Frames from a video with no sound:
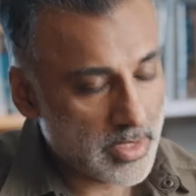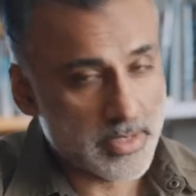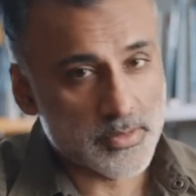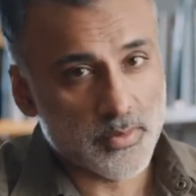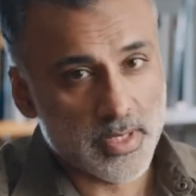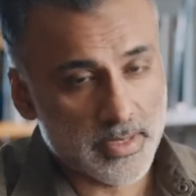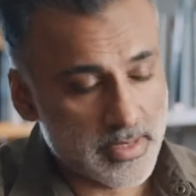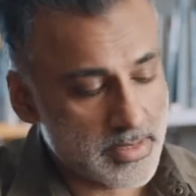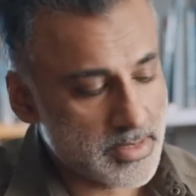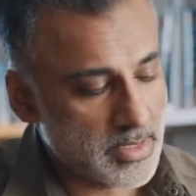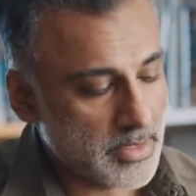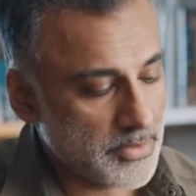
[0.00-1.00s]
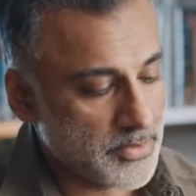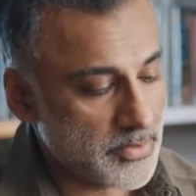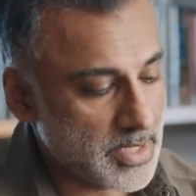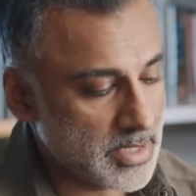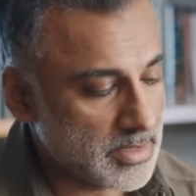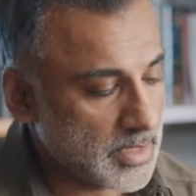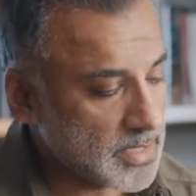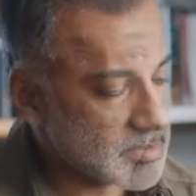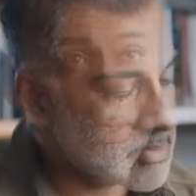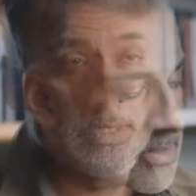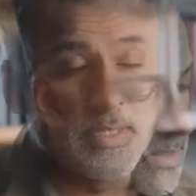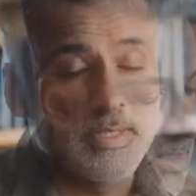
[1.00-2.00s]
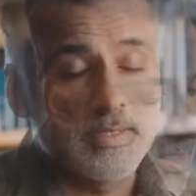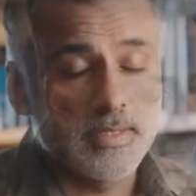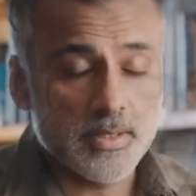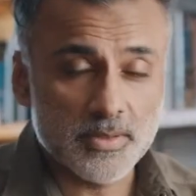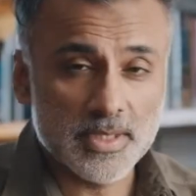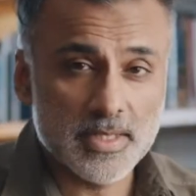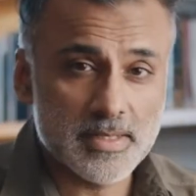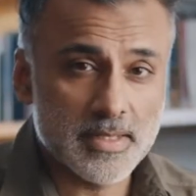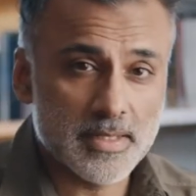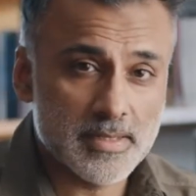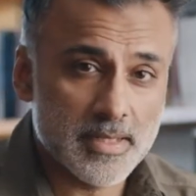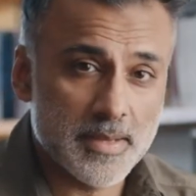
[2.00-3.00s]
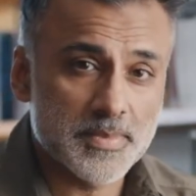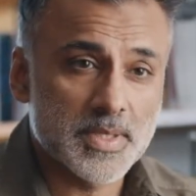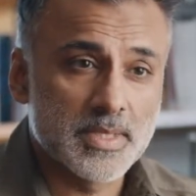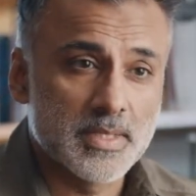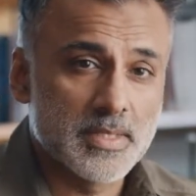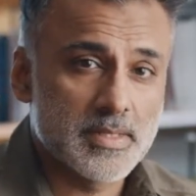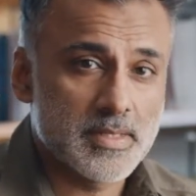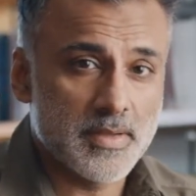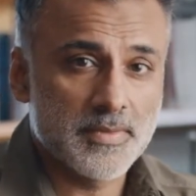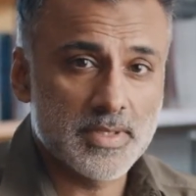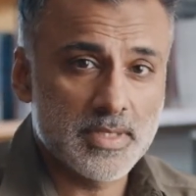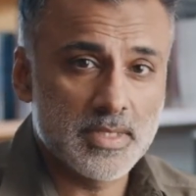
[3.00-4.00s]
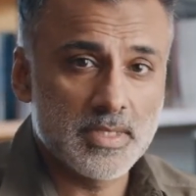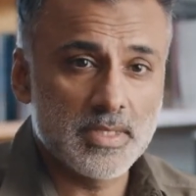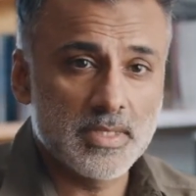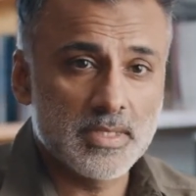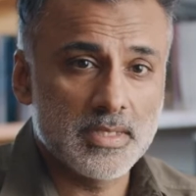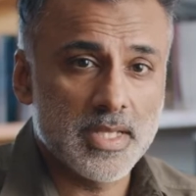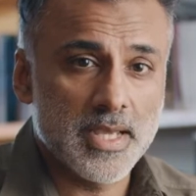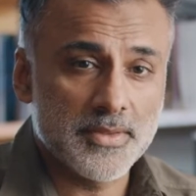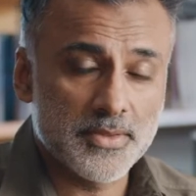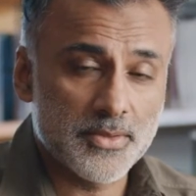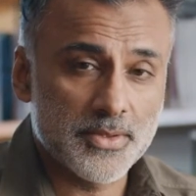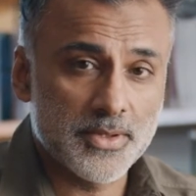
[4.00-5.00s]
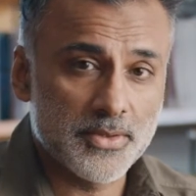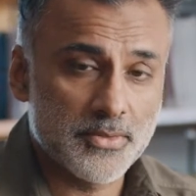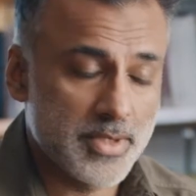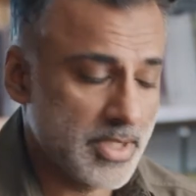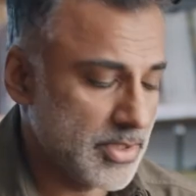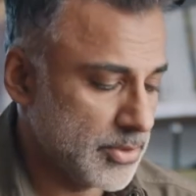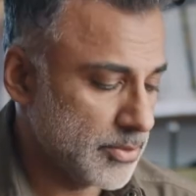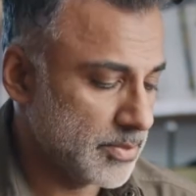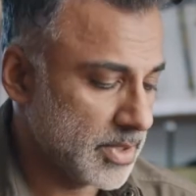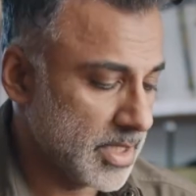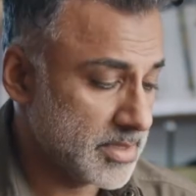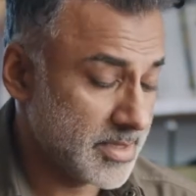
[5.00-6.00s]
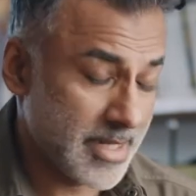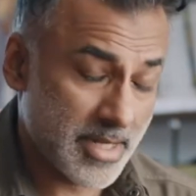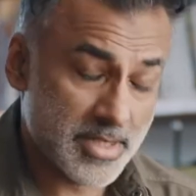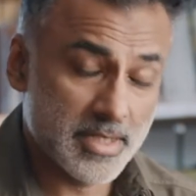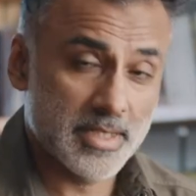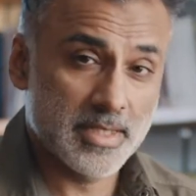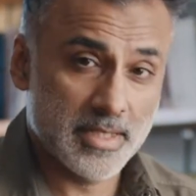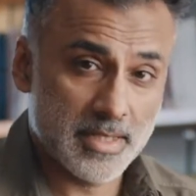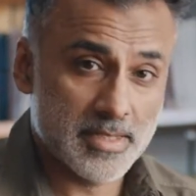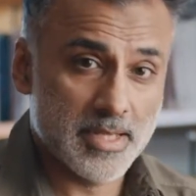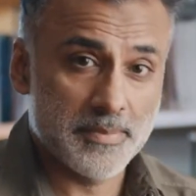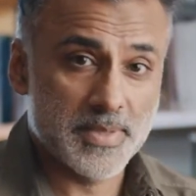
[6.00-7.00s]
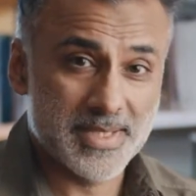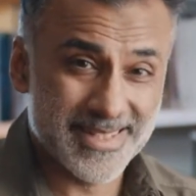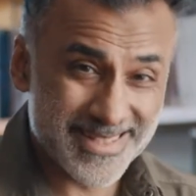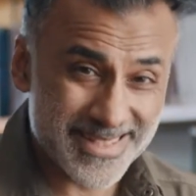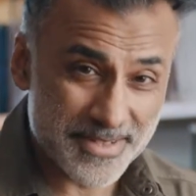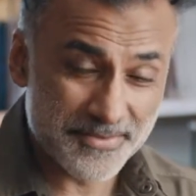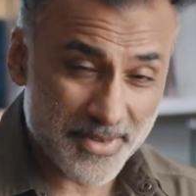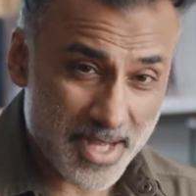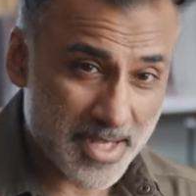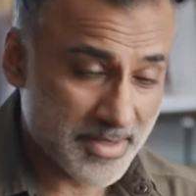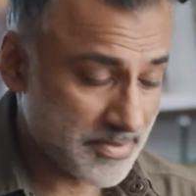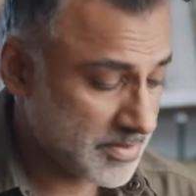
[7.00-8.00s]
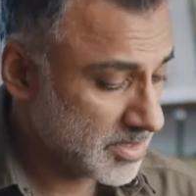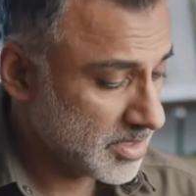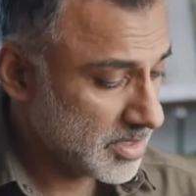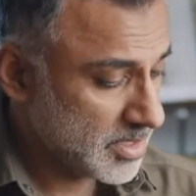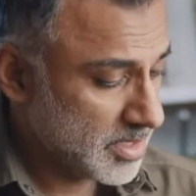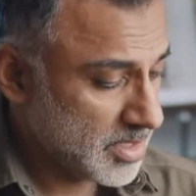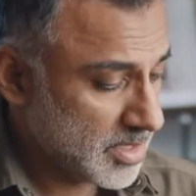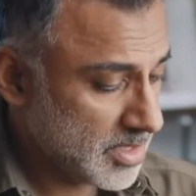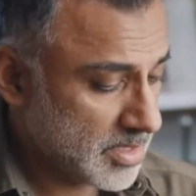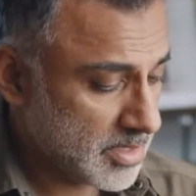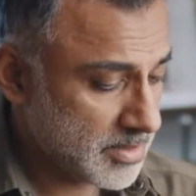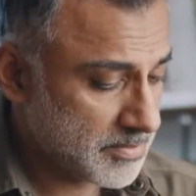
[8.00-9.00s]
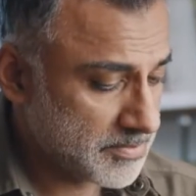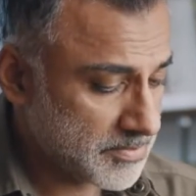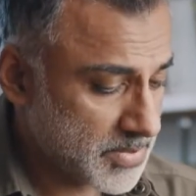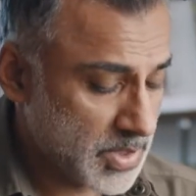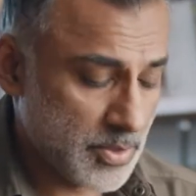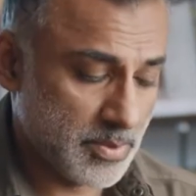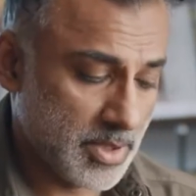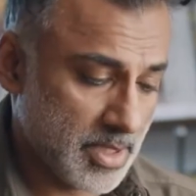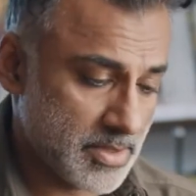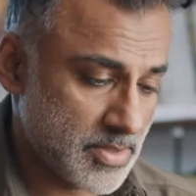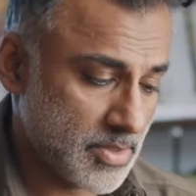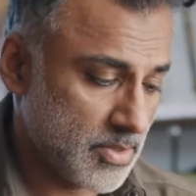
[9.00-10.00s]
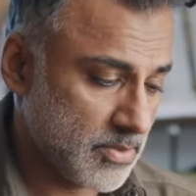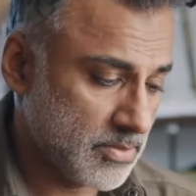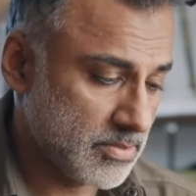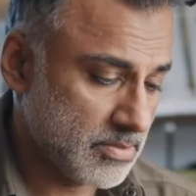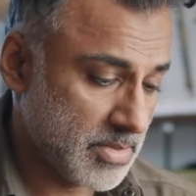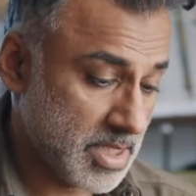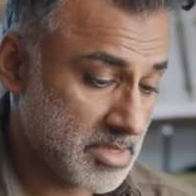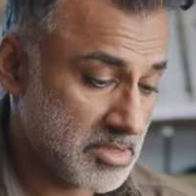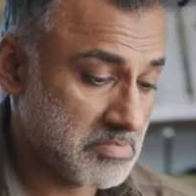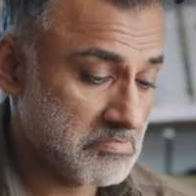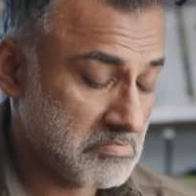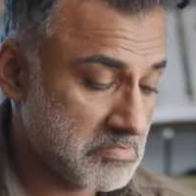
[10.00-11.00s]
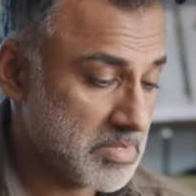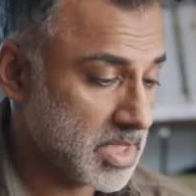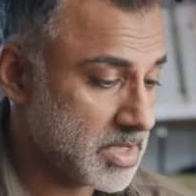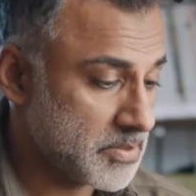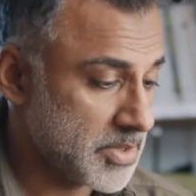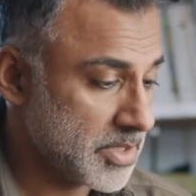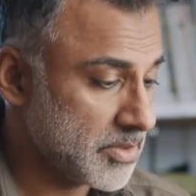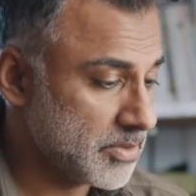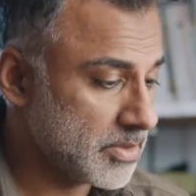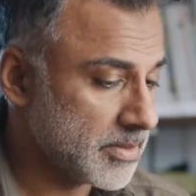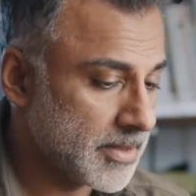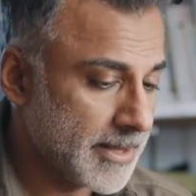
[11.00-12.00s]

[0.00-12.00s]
as well as 3D LUTs. Not only does it accept 17 and 33 cube LUTs, it actually can accept 65 cube LUTs. So that's pretty cool.